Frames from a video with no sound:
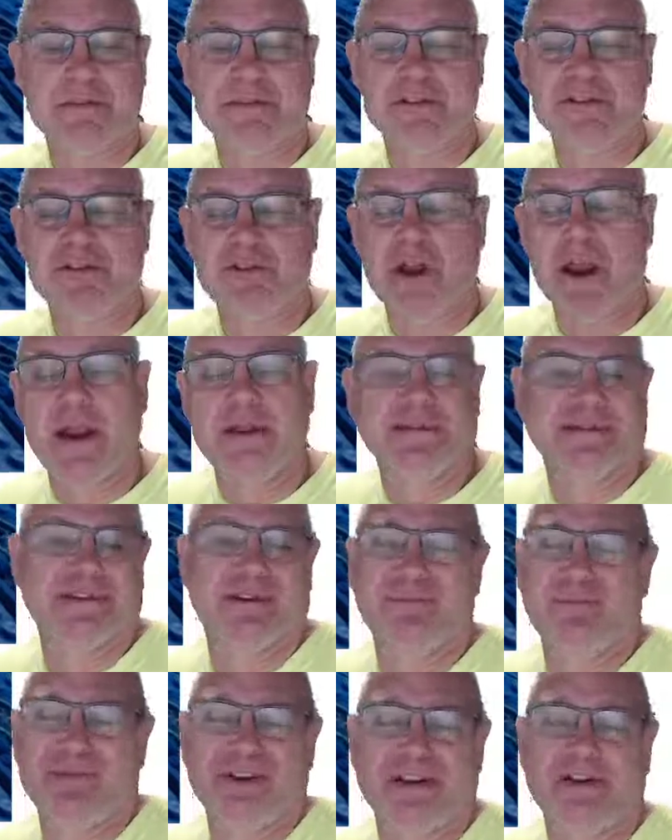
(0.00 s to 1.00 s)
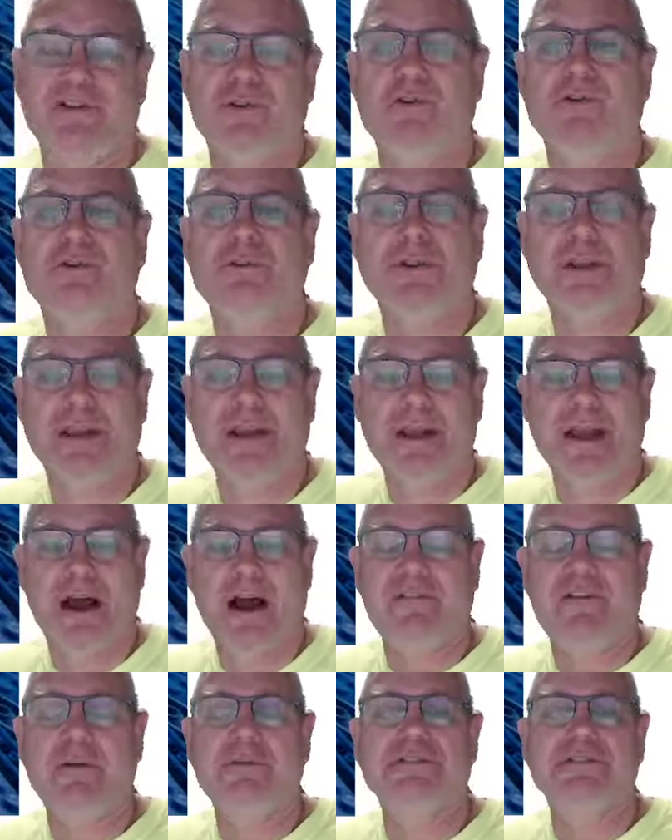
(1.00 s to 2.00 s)
train. So pretty cool.
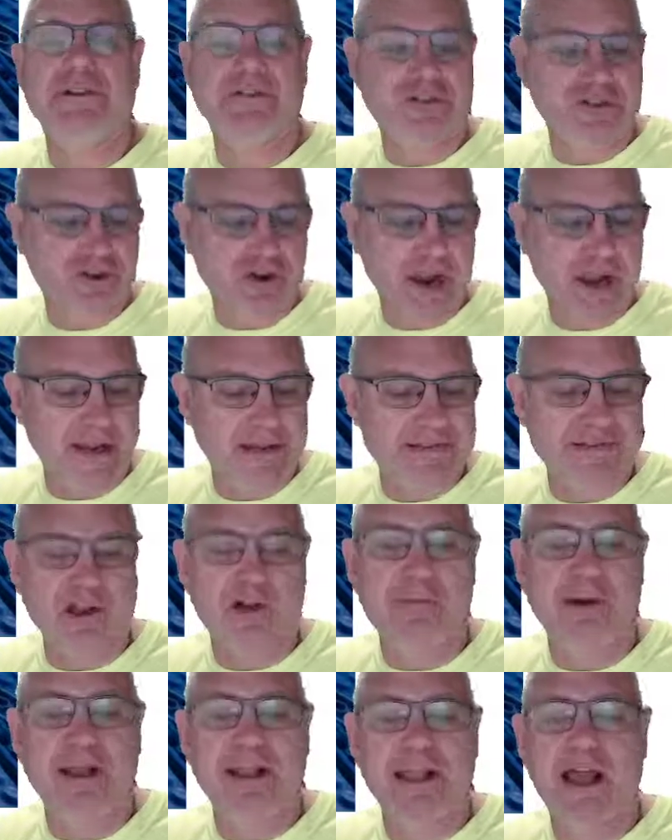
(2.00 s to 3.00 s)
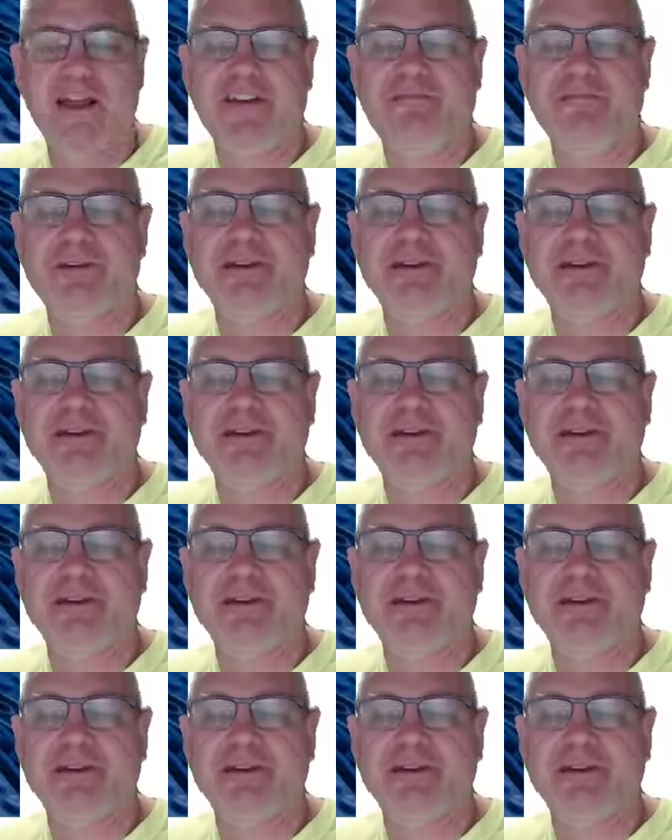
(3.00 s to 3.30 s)
I've always done trains all my life,